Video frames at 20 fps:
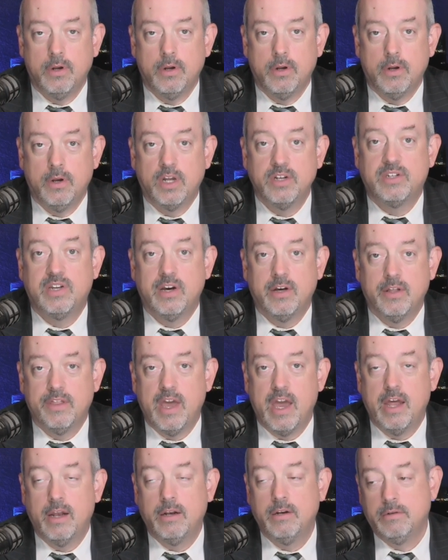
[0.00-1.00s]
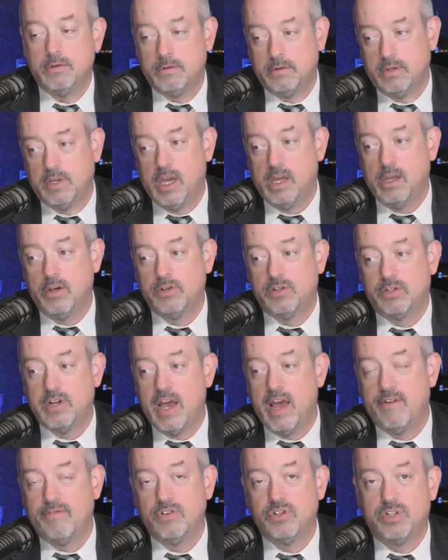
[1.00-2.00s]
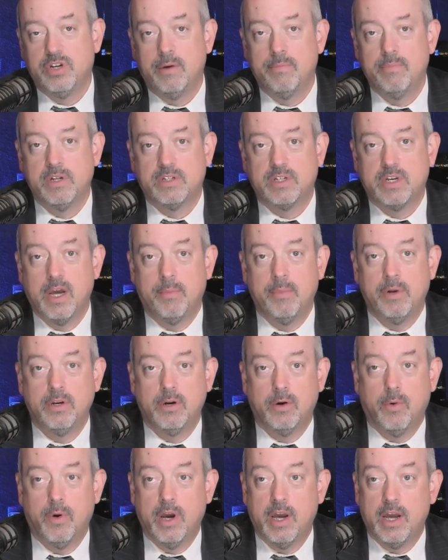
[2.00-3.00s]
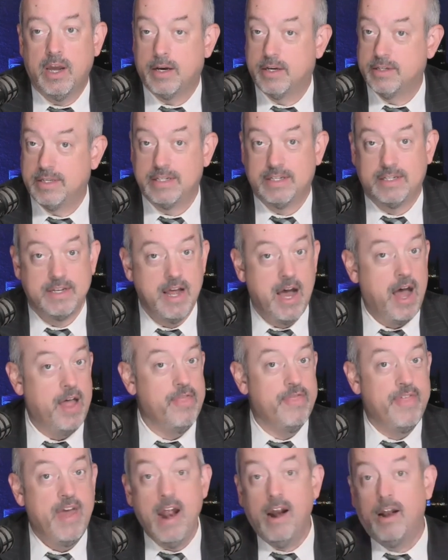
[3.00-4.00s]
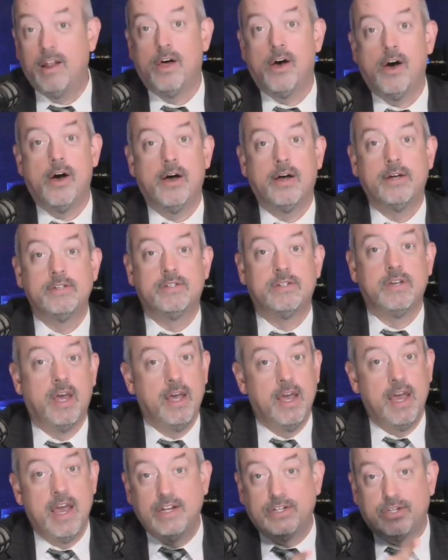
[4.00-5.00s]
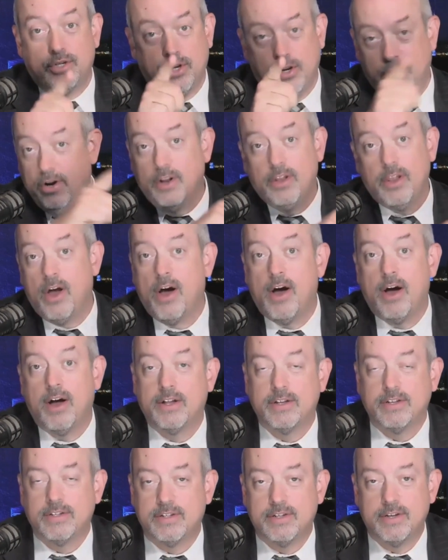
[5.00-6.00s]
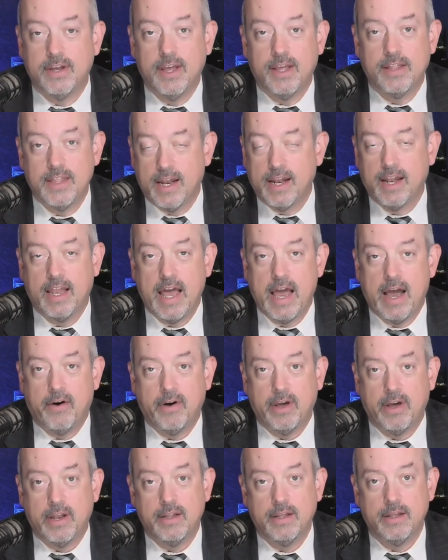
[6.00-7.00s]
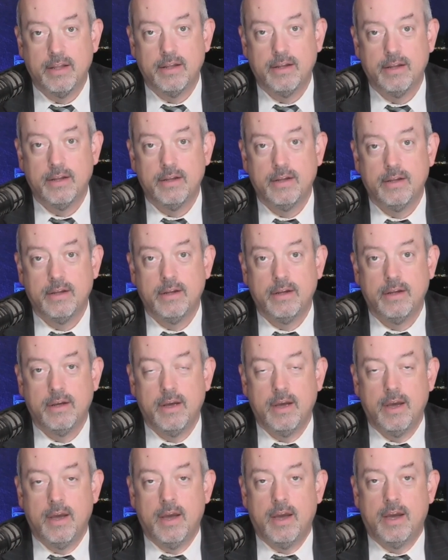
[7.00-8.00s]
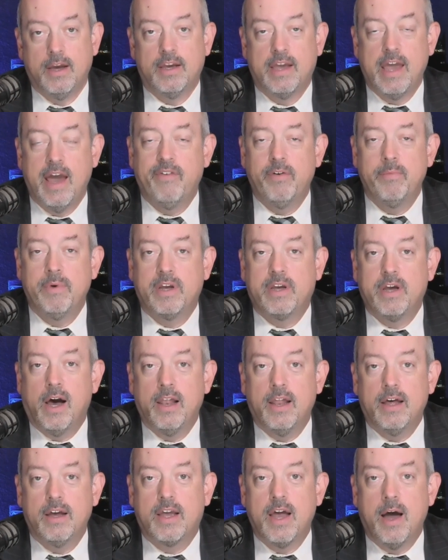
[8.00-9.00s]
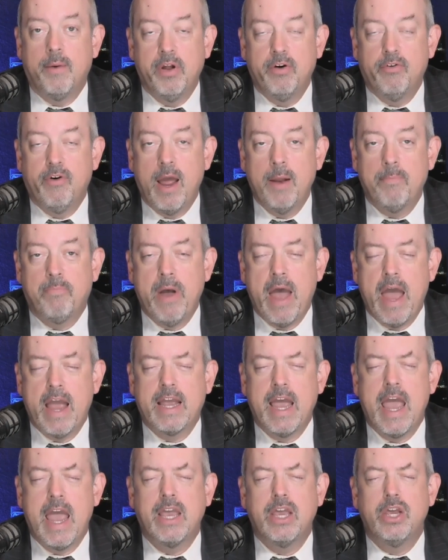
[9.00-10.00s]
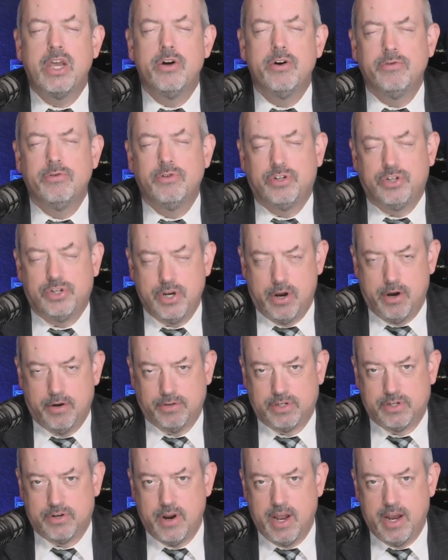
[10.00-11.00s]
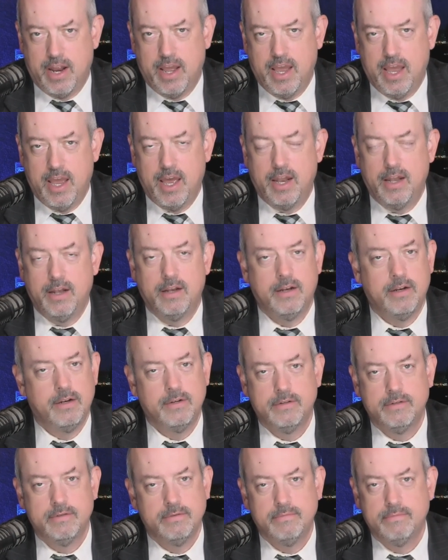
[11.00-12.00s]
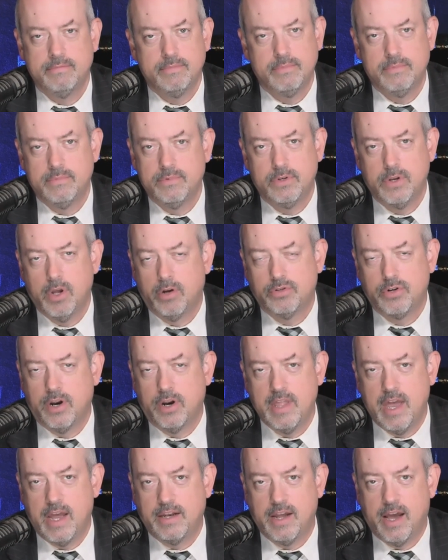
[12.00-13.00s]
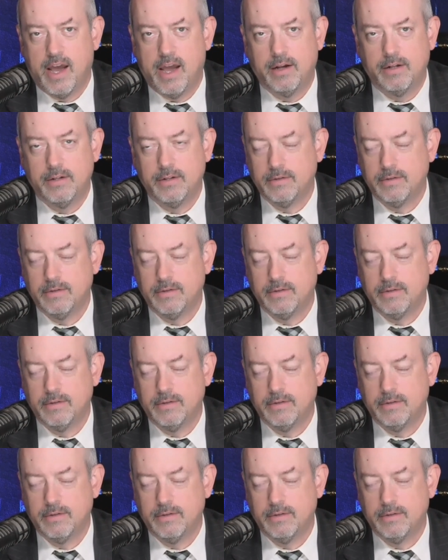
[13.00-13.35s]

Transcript: Until then, get used to having shipments coming your way because it's not their laws, it's your laws that allow it. Kevin McCullough coming right back. A huge show straight ahead. Don't turn that dial.